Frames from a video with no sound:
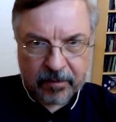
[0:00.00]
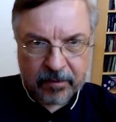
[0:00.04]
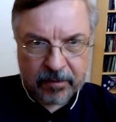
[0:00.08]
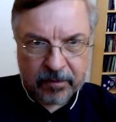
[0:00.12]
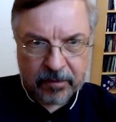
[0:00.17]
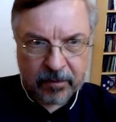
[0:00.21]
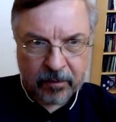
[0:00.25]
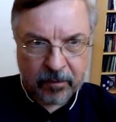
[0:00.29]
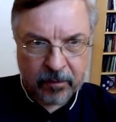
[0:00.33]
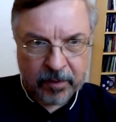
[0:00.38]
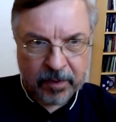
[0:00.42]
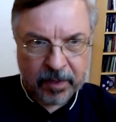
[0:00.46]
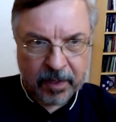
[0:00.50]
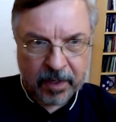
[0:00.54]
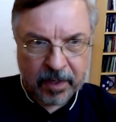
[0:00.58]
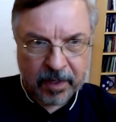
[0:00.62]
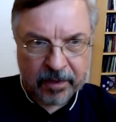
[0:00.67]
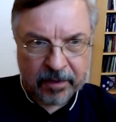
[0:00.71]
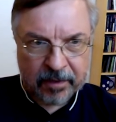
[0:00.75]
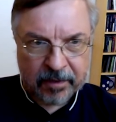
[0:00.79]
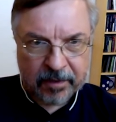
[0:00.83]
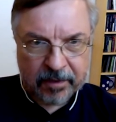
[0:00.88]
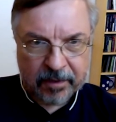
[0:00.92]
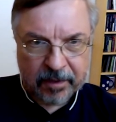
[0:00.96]
So we
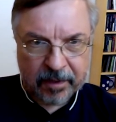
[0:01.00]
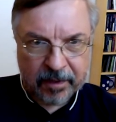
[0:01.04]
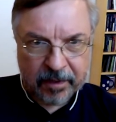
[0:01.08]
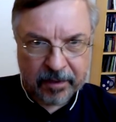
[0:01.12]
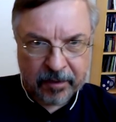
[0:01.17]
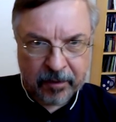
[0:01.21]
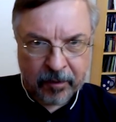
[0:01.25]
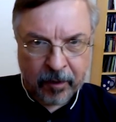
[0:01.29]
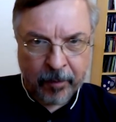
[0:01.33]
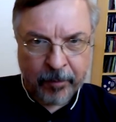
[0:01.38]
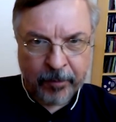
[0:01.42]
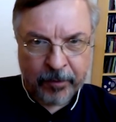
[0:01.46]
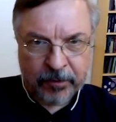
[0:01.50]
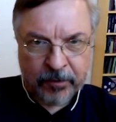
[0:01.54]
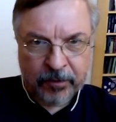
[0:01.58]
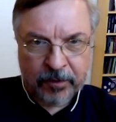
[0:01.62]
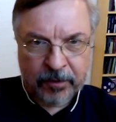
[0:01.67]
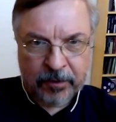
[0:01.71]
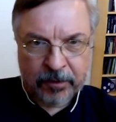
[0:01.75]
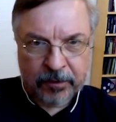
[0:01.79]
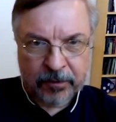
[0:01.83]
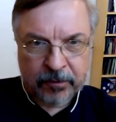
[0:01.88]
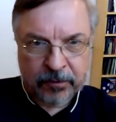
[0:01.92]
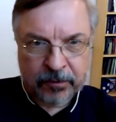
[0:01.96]
had the
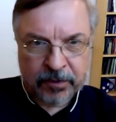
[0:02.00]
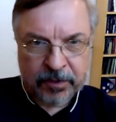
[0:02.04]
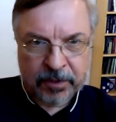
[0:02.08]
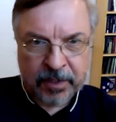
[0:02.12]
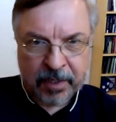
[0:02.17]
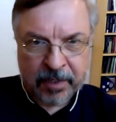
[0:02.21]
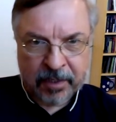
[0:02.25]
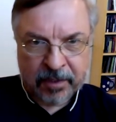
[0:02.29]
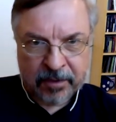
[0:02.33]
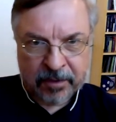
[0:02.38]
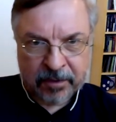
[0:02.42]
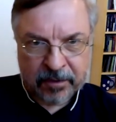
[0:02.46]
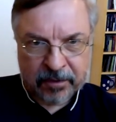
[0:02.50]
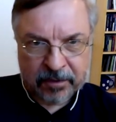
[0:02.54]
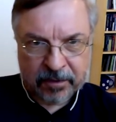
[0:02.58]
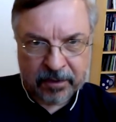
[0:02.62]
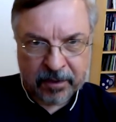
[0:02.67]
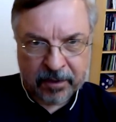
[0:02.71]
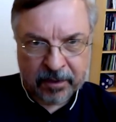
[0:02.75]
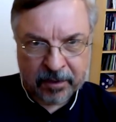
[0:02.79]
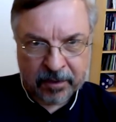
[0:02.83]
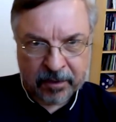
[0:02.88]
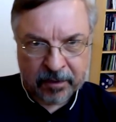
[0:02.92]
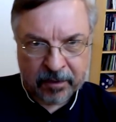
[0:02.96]
opportunity to study
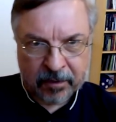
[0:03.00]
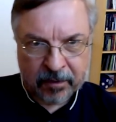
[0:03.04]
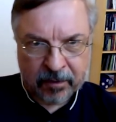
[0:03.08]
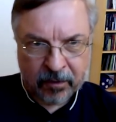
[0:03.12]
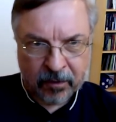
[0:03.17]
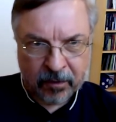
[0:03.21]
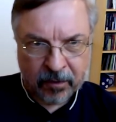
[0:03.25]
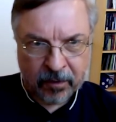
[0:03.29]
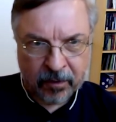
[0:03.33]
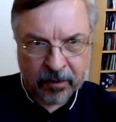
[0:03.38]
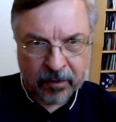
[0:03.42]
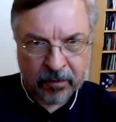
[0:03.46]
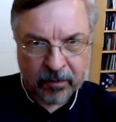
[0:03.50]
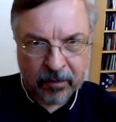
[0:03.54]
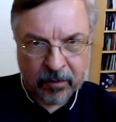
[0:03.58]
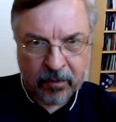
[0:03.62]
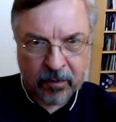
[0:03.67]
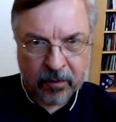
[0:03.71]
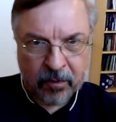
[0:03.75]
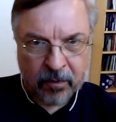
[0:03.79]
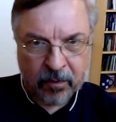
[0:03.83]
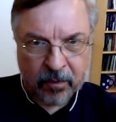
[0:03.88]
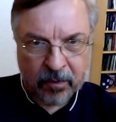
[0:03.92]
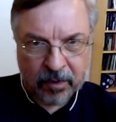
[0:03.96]
this in a girl
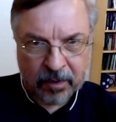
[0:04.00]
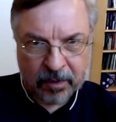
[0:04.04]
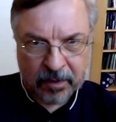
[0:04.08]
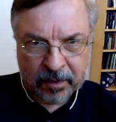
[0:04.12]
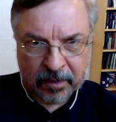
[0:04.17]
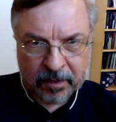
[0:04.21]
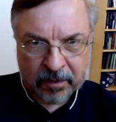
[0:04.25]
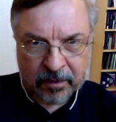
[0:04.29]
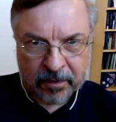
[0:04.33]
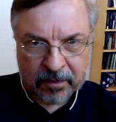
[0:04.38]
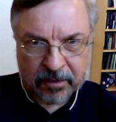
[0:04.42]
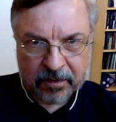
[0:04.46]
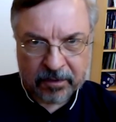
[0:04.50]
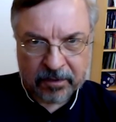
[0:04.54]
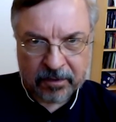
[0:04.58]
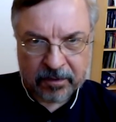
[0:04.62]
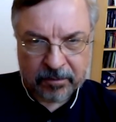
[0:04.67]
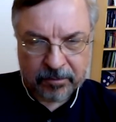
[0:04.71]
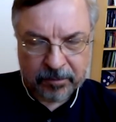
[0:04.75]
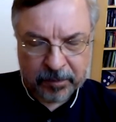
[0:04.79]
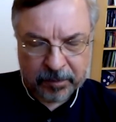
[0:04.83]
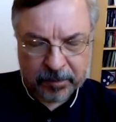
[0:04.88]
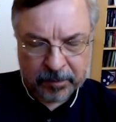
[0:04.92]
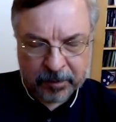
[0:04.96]
who
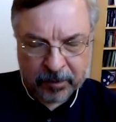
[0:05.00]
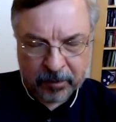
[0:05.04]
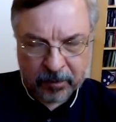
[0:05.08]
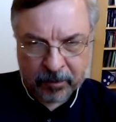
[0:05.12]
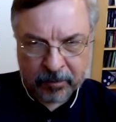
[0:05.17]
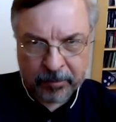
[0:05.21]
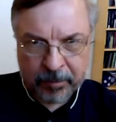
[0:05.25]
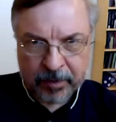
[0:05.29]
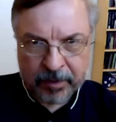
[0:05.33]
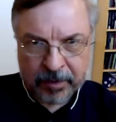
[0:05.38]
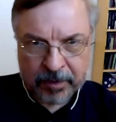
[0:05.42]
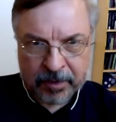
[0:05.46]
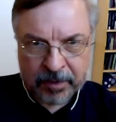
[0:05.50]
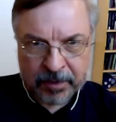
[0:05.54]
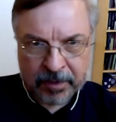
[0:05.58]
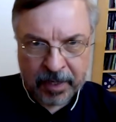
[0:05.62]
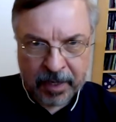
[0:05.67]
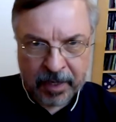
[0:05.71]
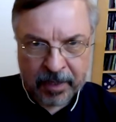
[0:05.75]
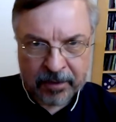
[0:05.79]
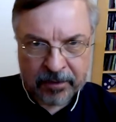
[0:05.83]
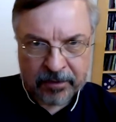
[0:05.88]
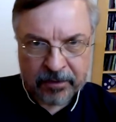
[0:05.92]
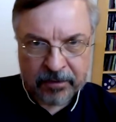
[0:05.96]
is on peritoneal
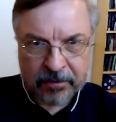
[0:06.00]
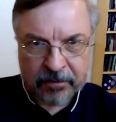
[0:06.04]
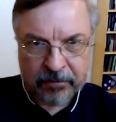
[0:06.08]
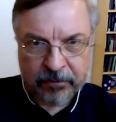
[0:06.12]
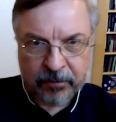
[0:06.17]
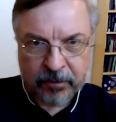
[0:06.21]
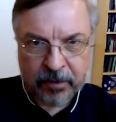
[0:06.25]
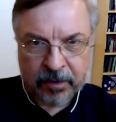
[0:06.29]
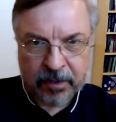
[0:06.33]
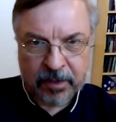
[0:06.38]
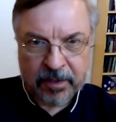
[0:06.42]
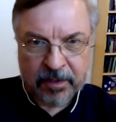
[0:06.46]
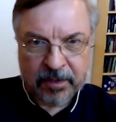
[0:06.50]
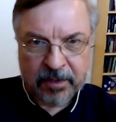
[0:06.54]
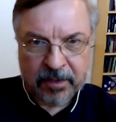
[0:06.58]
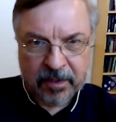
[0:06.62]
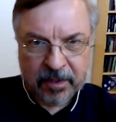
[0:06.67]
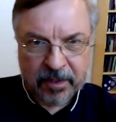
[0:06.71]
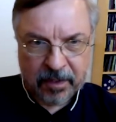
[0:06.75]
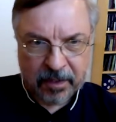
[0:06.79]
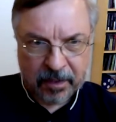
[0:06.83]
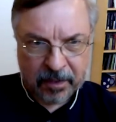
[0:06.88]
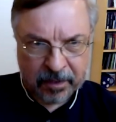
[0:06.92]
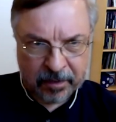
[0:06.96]
dialysis for
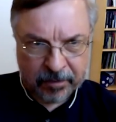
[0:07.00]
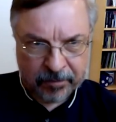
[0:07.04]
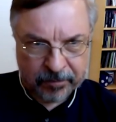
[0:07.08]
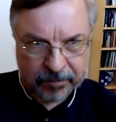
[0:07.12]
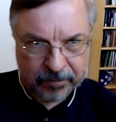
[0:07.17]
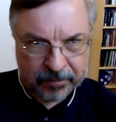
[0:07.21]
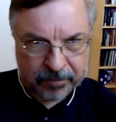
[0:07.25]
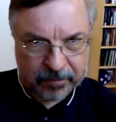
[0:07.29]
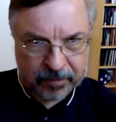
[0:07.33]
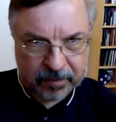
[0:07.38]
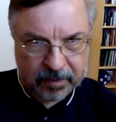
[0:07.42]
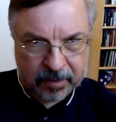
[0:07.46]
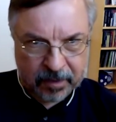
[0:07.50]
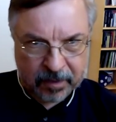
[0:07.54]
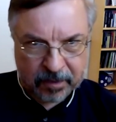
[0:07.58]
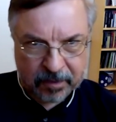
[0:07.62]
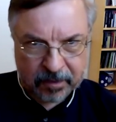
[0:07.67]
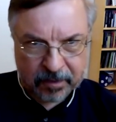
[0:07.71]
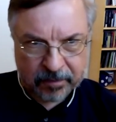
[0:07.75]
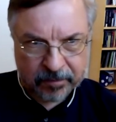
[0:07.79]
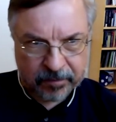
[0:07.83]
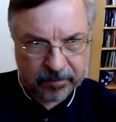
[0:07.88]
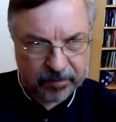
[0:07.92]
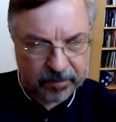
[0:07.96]

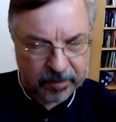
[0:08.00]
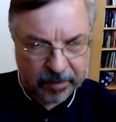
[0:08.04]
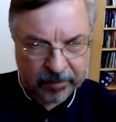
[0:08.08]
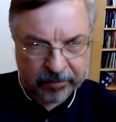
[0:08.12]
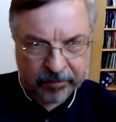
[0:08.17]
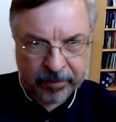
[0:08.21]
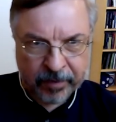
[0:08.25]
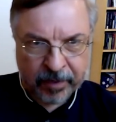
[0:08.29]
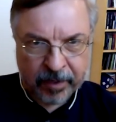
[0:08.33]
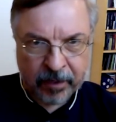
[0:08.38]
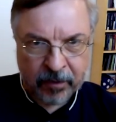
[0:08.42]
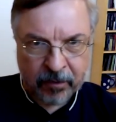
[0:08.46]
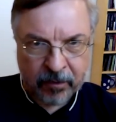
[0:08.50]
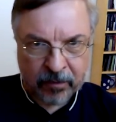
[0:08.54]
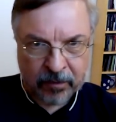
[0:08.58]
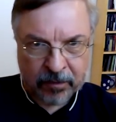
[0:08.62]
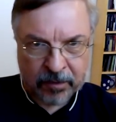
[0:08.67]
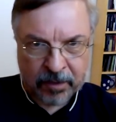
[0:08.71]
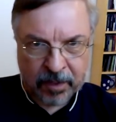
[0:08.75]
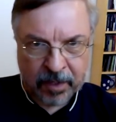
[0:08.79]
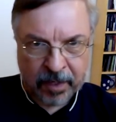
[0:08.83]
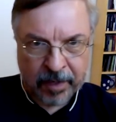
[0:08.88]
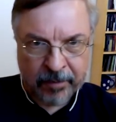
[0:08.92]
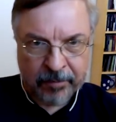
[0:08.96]
a very long
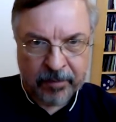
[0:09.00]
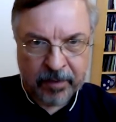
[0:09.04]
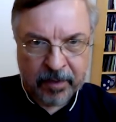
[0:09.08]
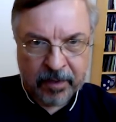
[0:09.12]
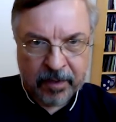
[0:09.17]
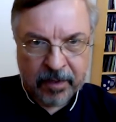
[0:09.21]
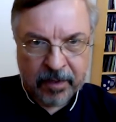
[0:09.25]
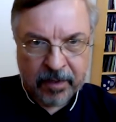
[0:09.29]
time.